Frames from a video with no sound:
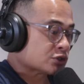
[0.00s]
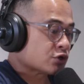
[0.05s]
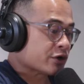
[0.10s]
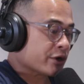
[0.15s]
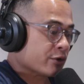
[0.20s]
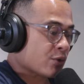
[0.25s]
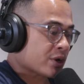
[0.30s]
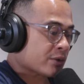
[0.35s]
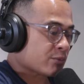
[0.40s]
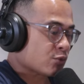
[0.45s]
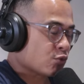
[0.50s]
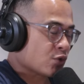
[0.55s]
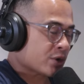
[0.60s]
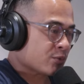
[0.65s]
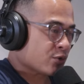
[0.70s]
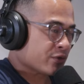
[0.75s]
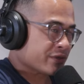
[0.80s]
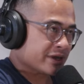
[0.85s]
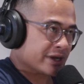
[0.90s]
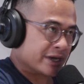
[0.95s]
sorry, one
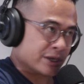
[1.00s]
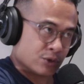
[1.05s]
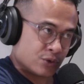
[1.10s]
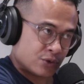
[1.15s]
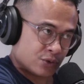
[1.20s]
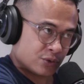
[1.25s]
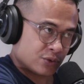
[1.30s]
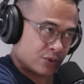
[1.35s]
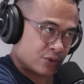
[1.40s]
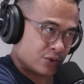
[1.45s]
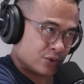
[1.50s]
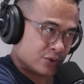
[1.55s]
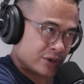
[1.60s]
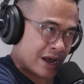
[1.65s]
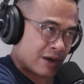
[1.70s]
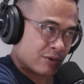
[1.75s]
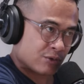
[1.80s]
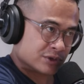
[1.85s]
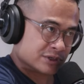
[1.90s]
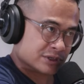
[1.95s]
more thing, and who
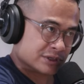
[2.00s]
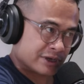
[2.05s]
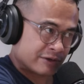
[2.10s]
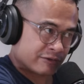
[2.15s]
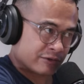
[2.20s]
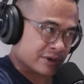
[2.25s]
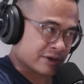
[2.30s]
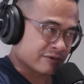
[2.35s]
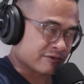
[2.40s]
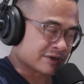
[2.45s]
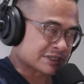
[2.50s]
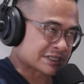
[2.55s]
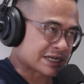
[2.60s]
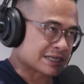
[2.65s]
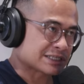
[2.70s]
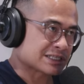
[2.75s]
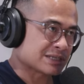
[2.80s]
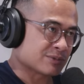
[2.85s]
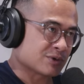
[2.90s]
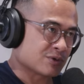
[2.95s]
that was the first
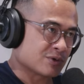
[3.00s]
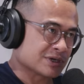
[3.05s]
customer